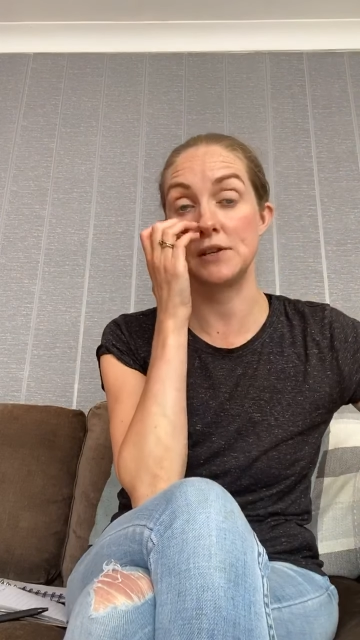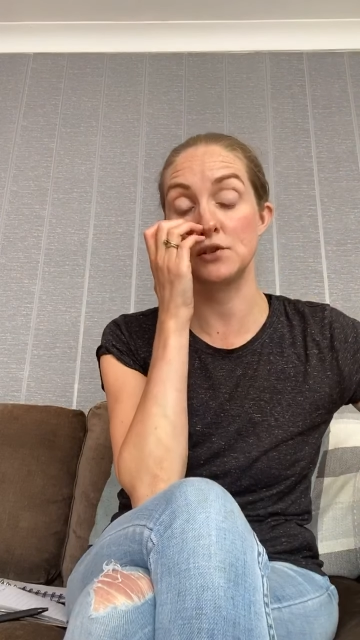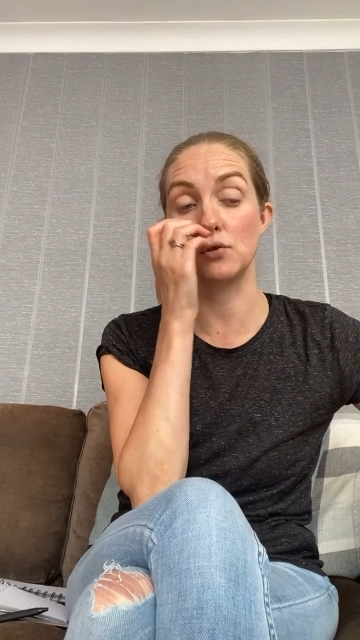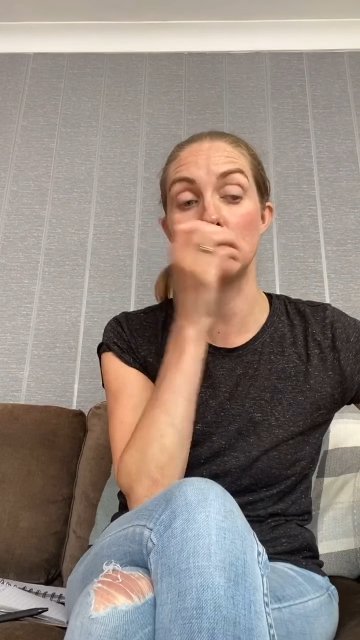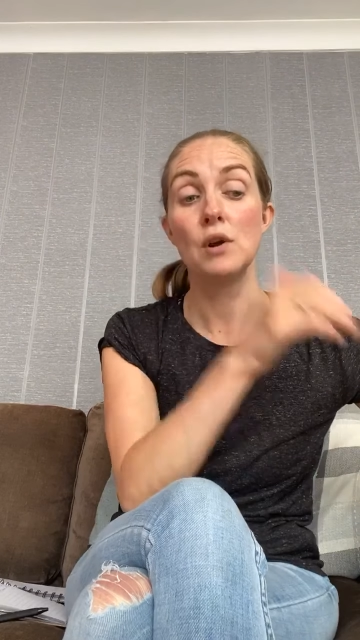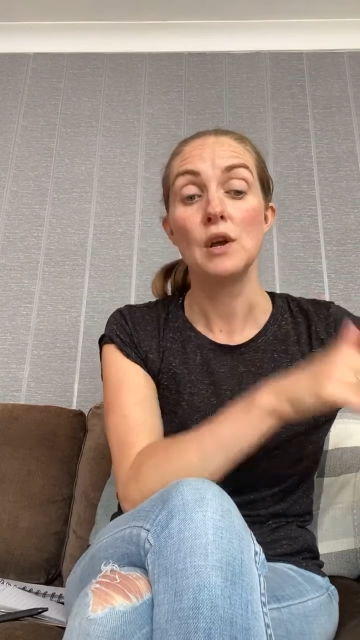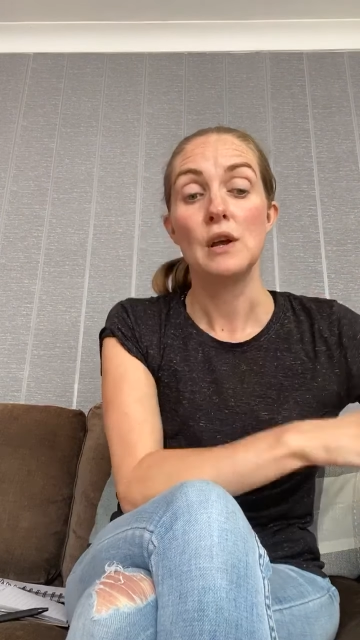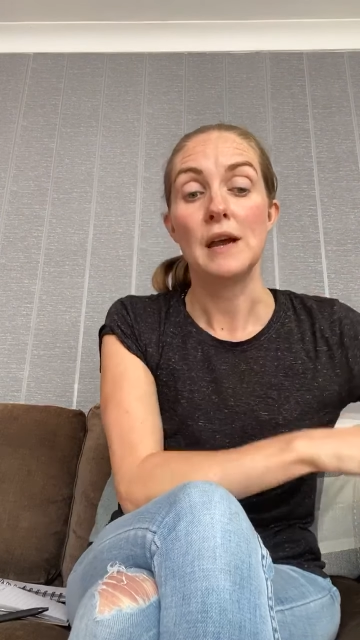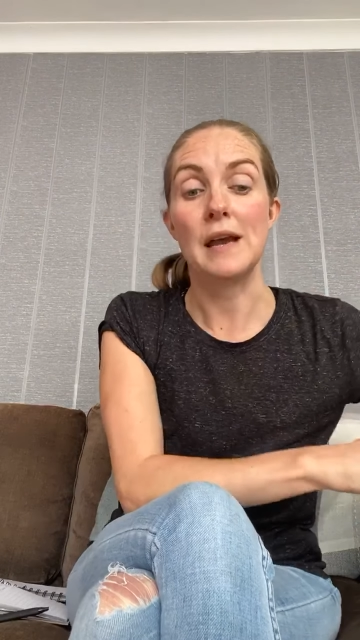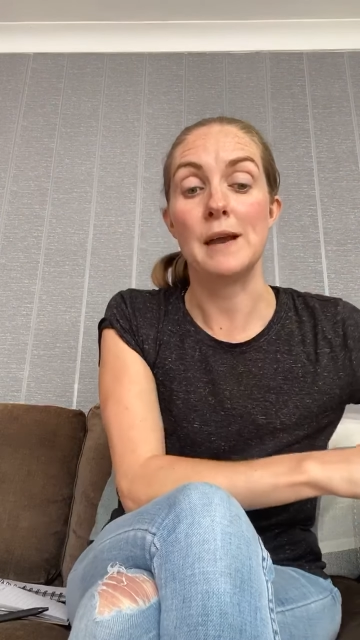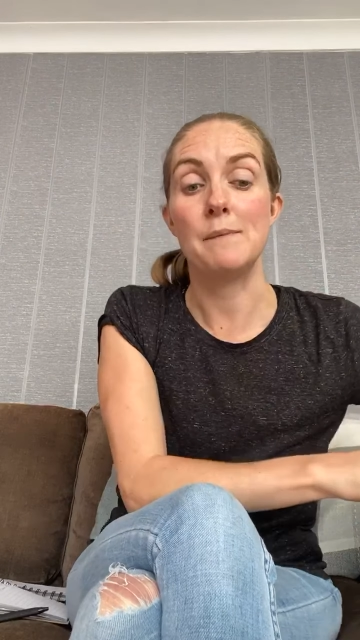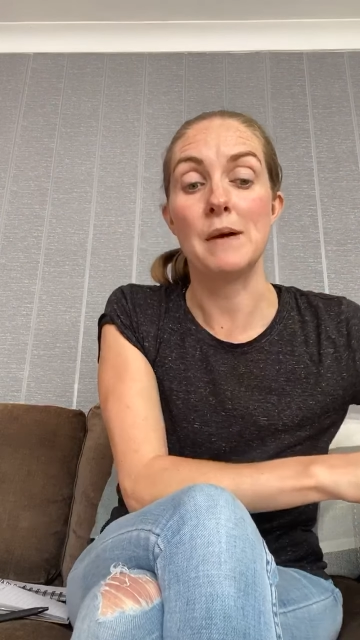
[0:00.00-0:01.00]
So
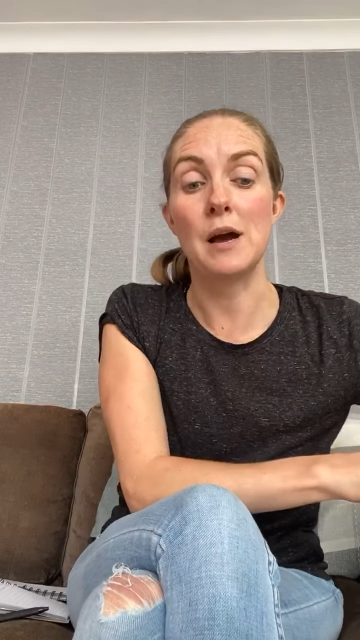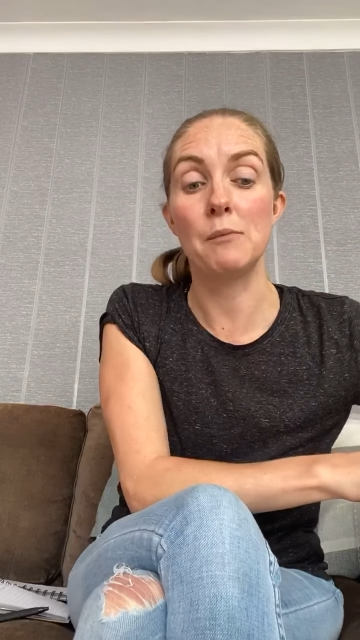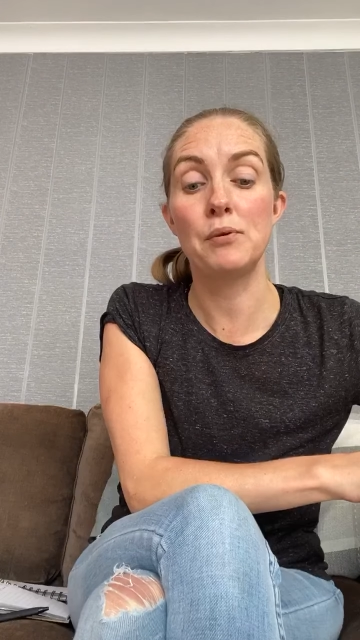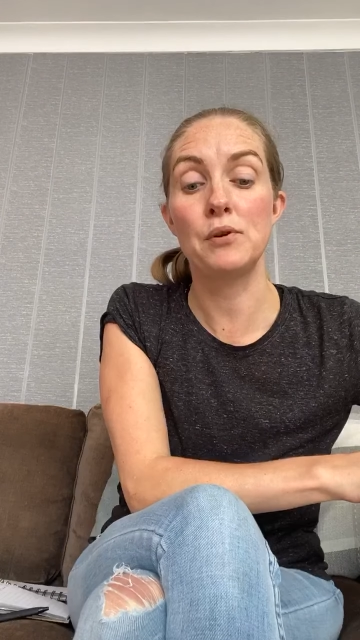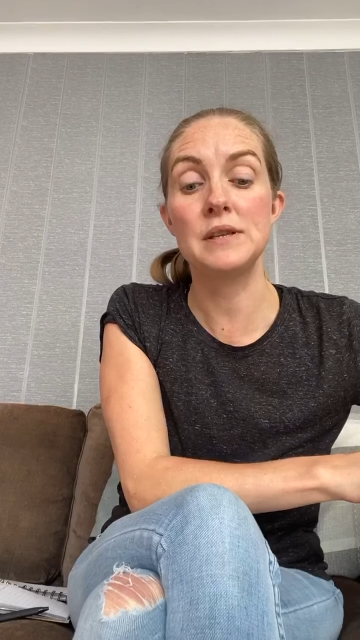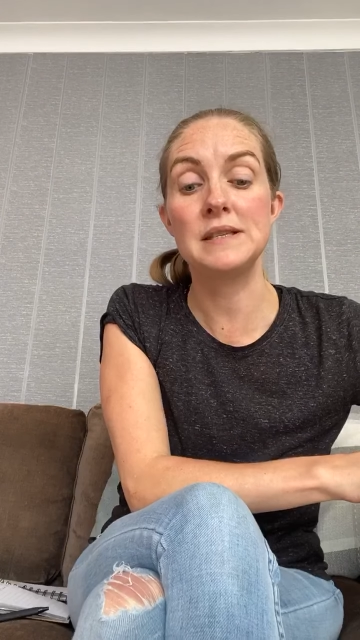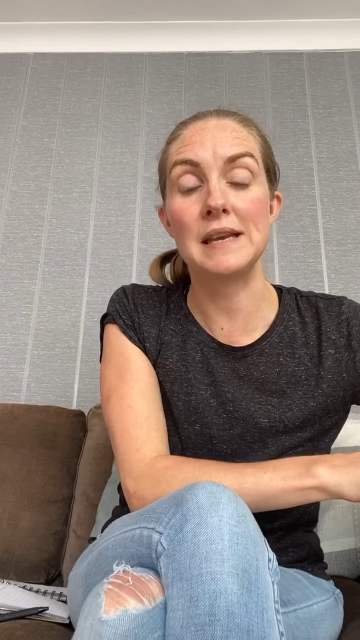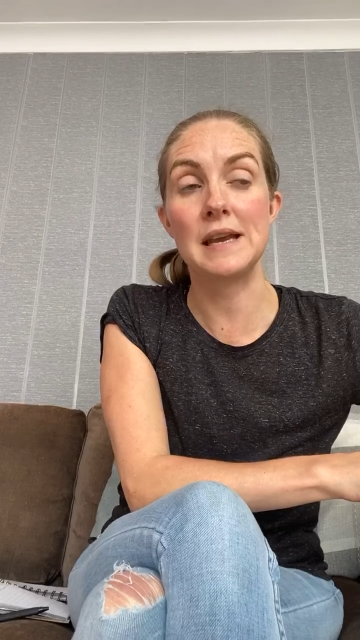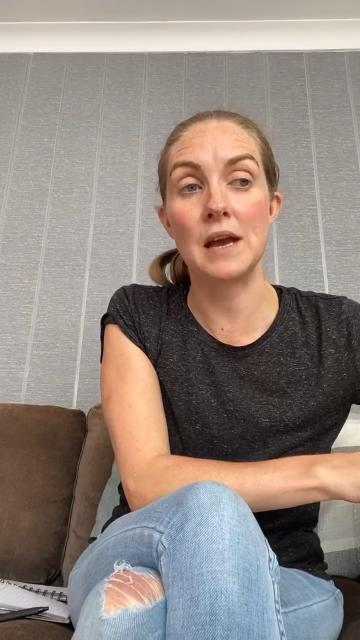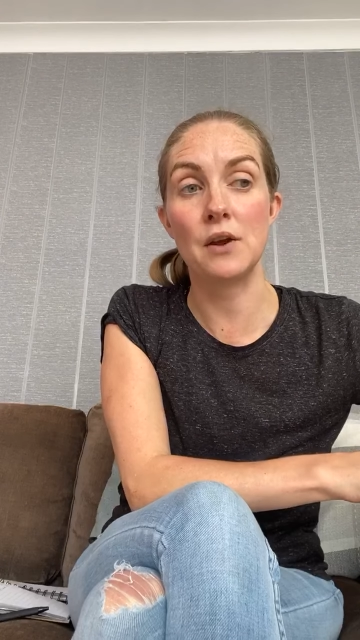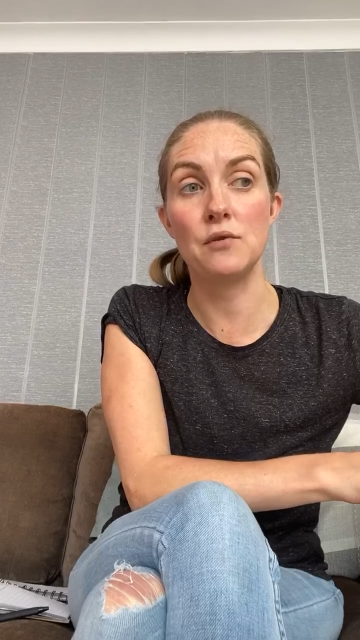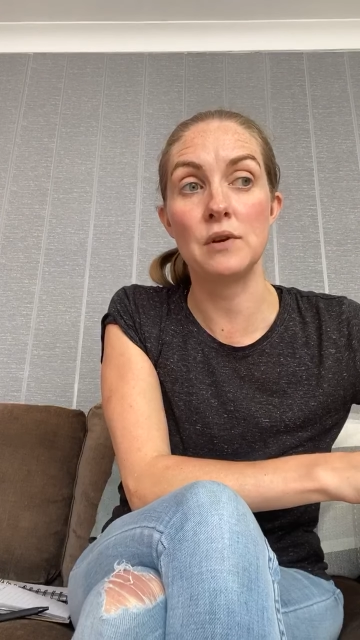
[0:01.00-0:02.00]
I'll put the
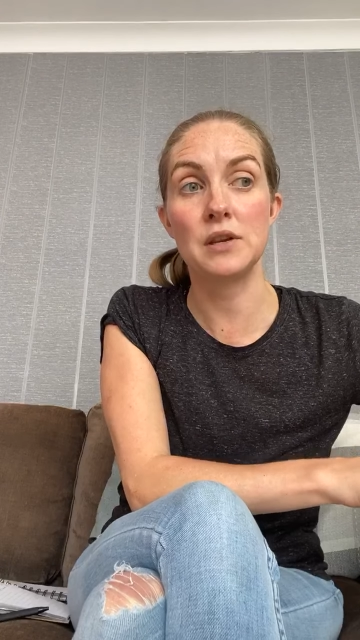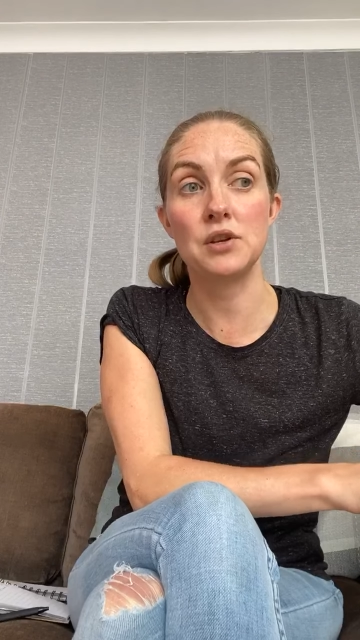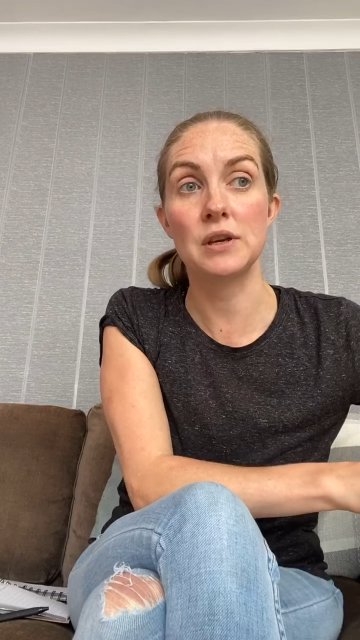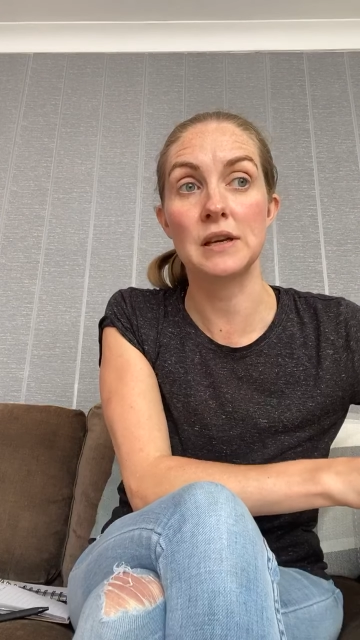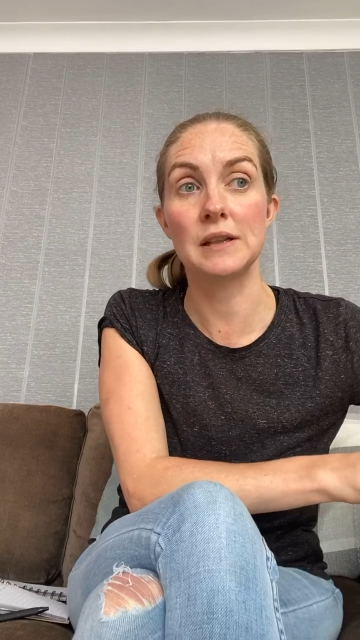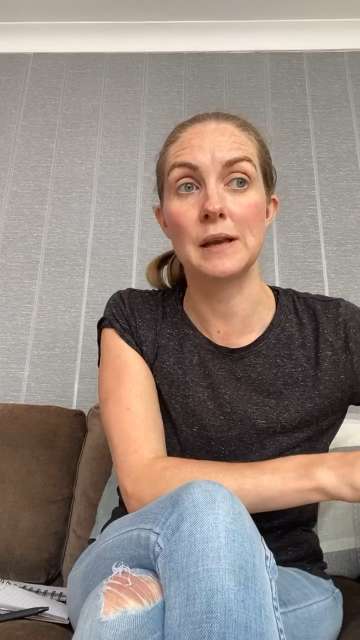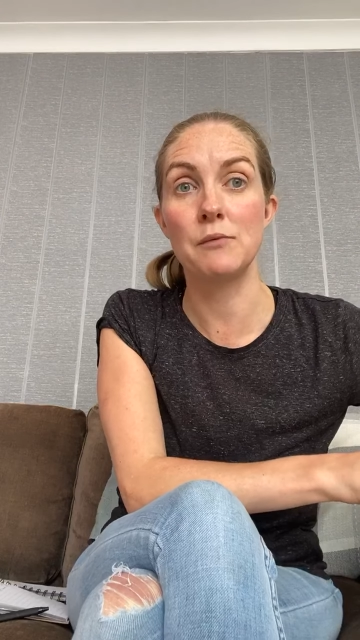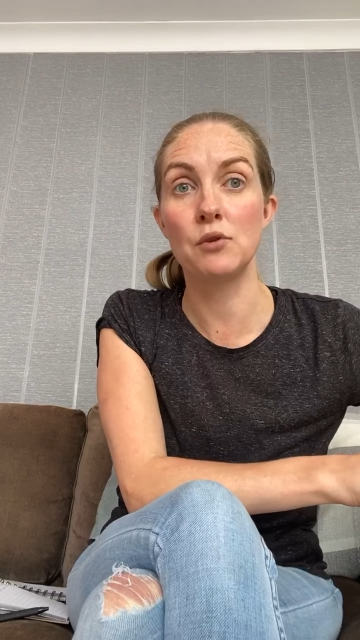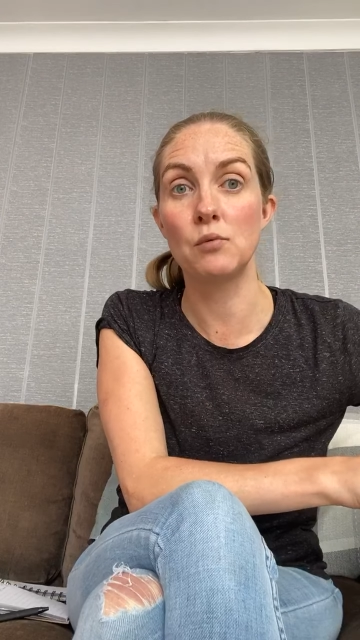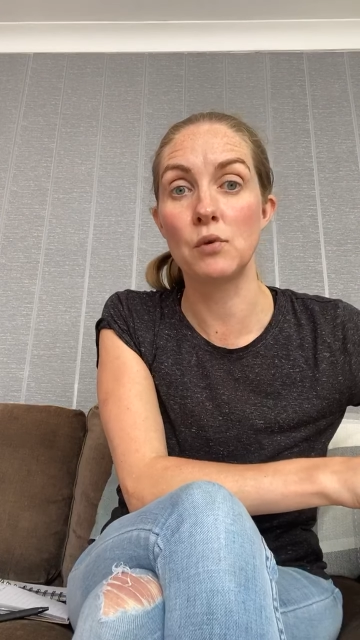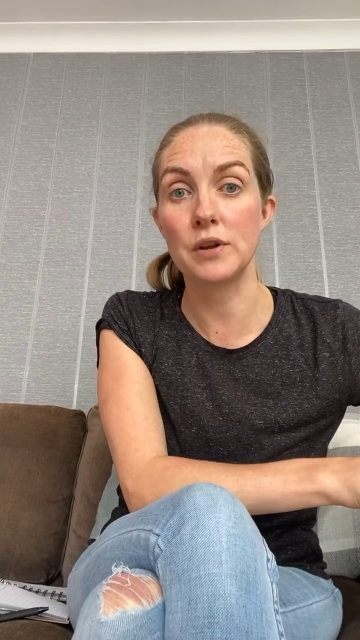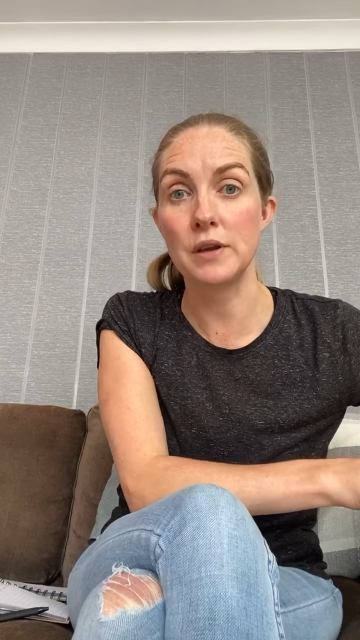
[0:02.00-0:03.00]
date out, and you can let me
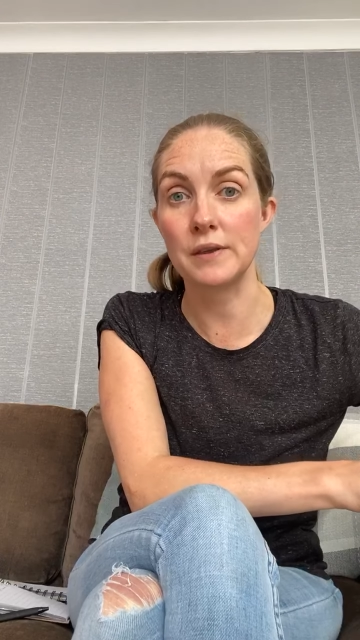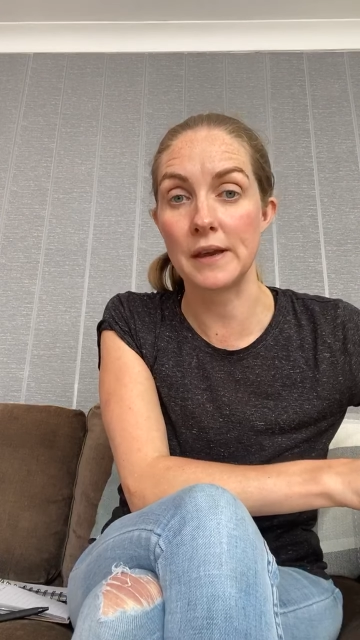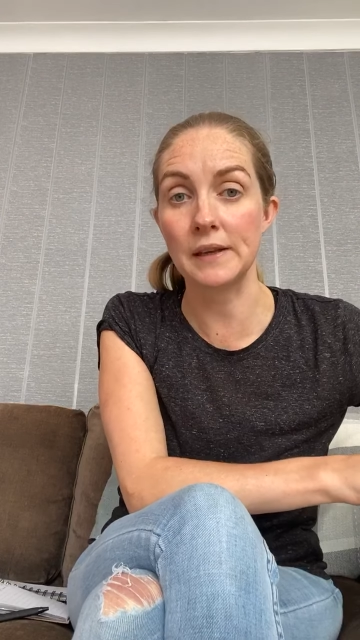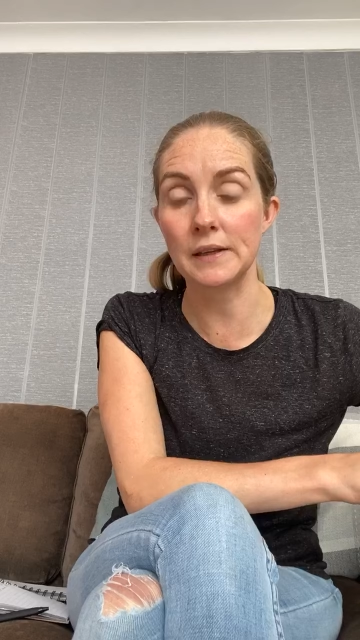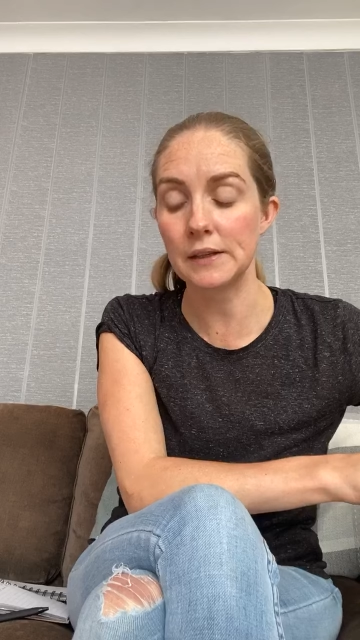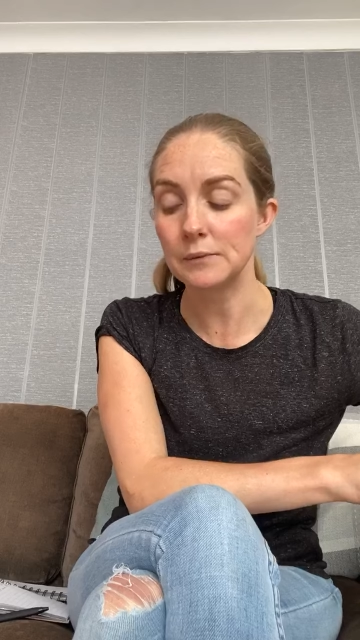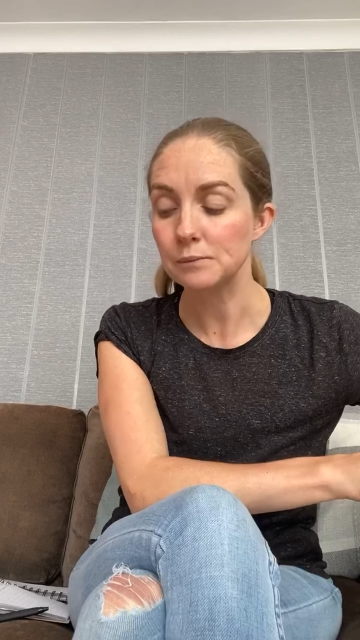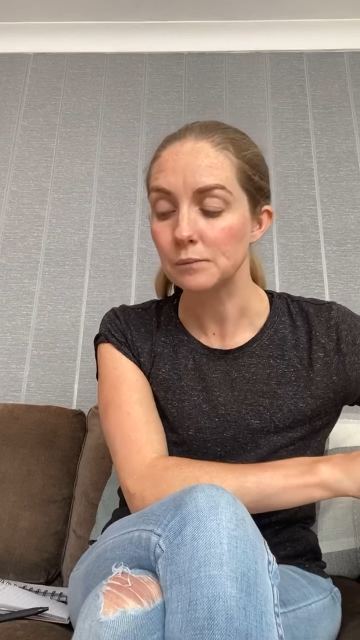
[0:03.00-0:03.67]
know what you think.